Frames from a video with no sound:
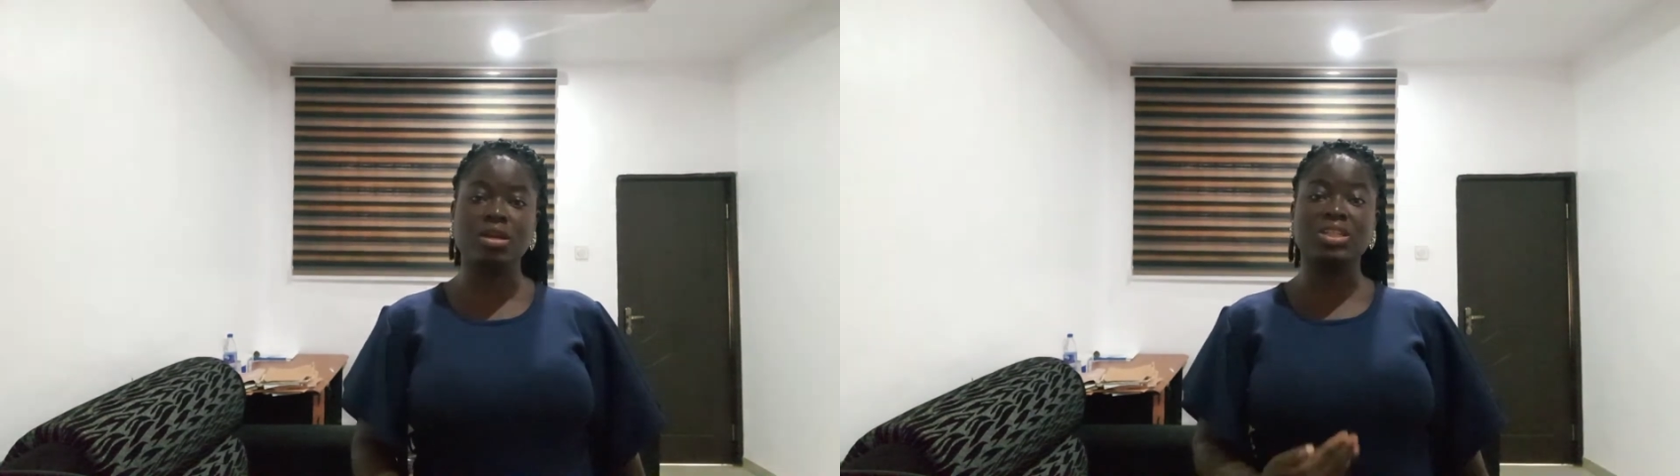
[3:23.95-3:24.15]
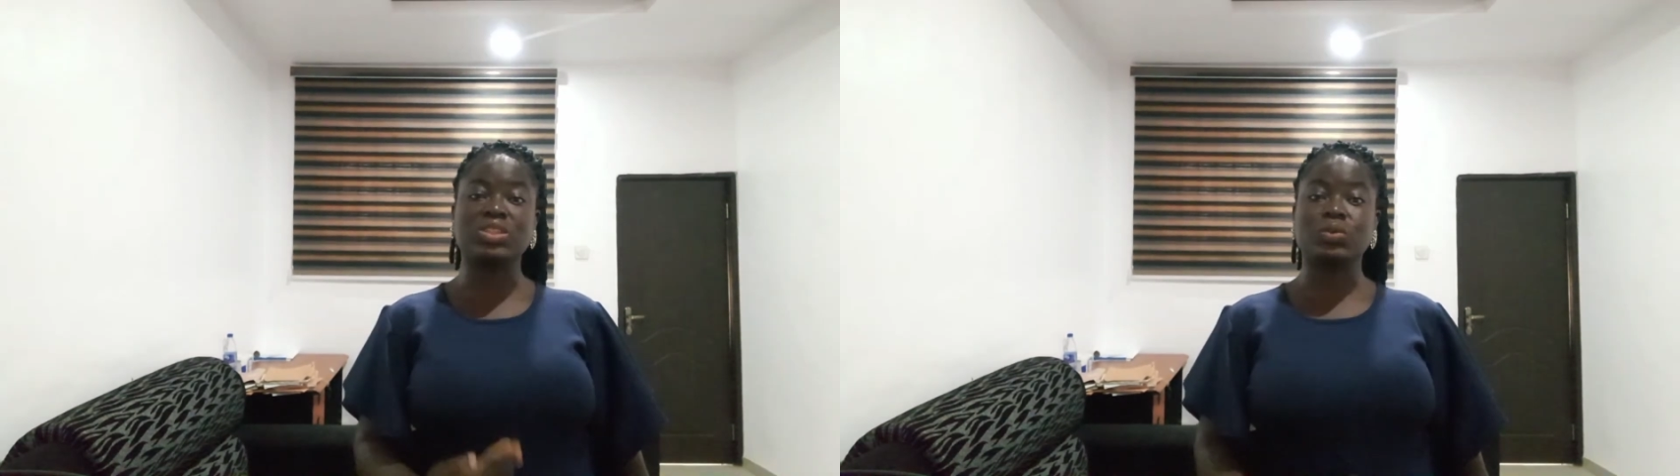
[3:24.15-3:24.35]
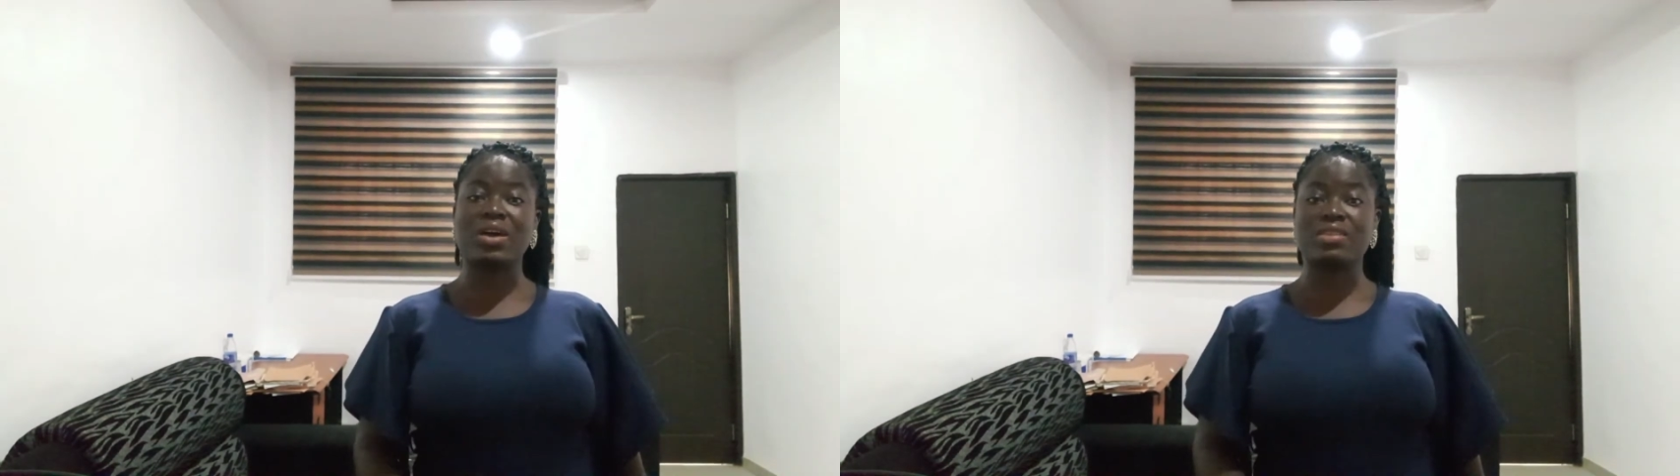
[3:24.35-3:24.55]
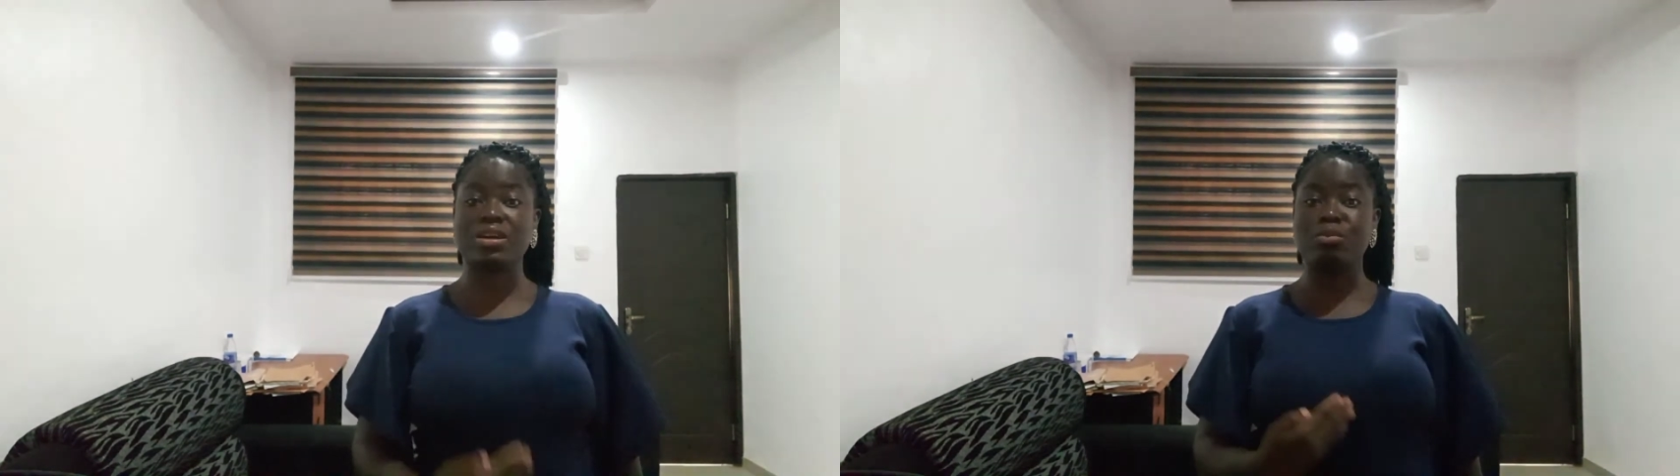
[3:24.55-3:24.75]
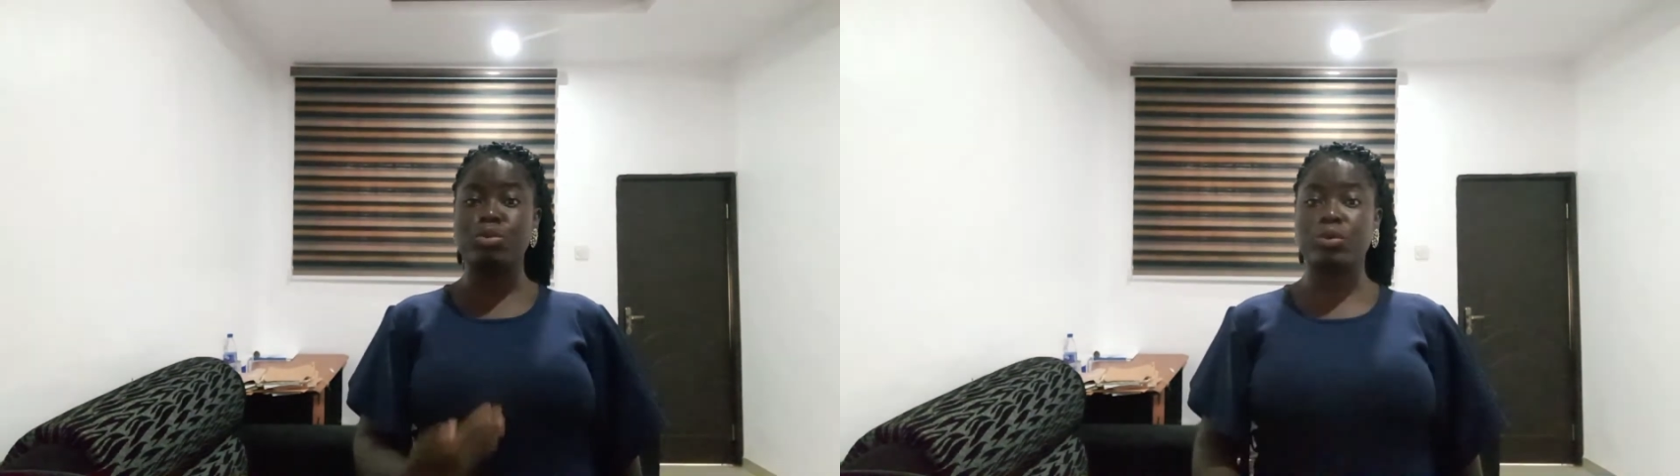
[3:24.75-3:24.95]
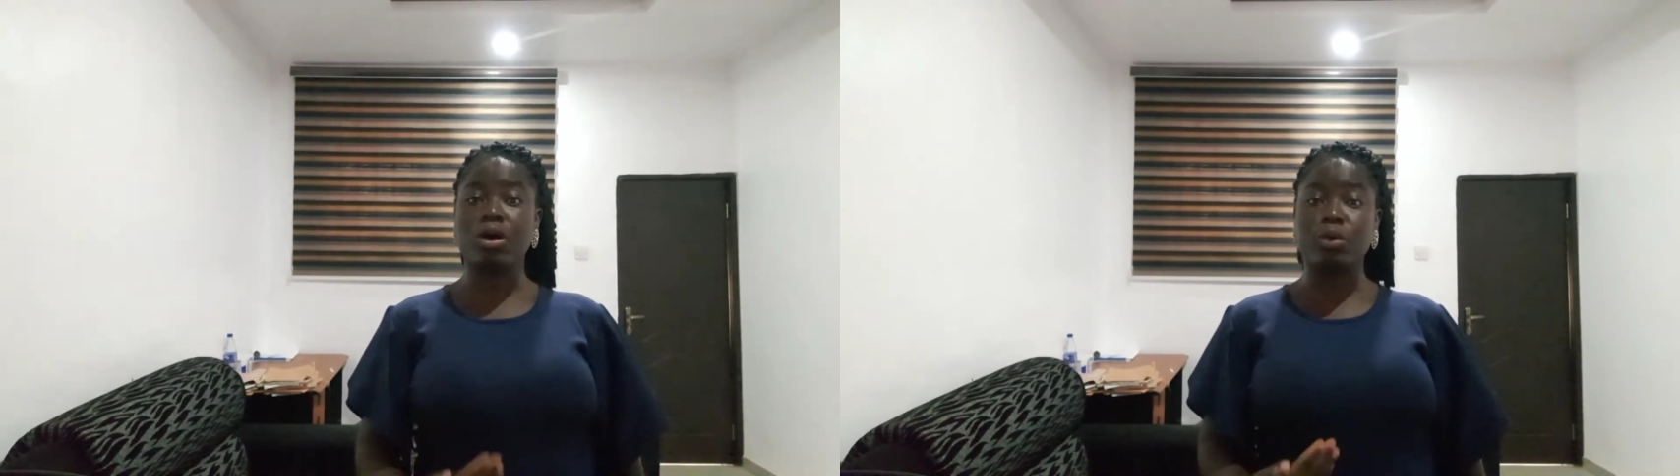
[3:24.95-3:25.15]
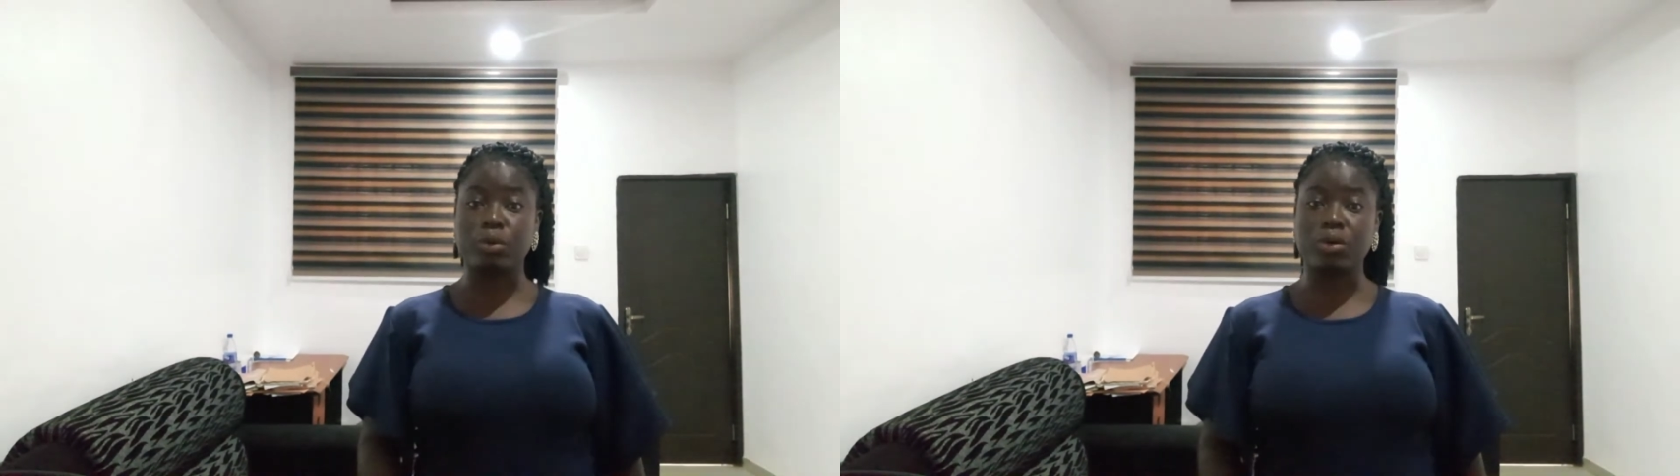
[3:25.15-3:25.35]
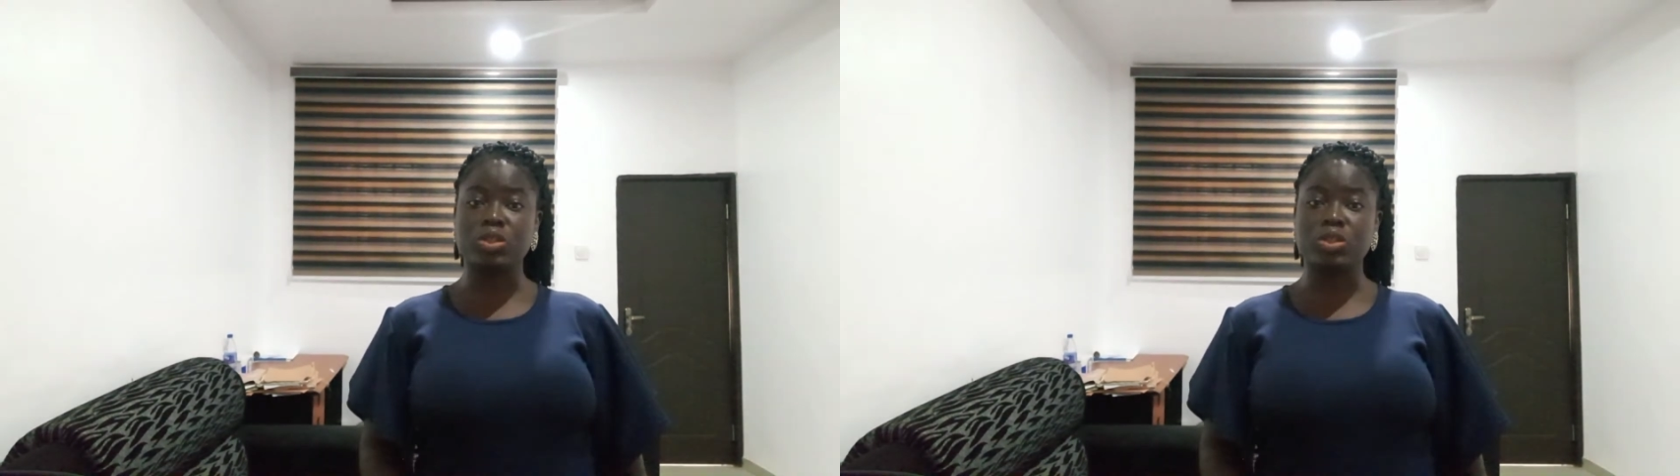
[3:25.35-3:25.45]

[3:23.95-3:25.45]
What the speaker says: It's rather a moral wrong.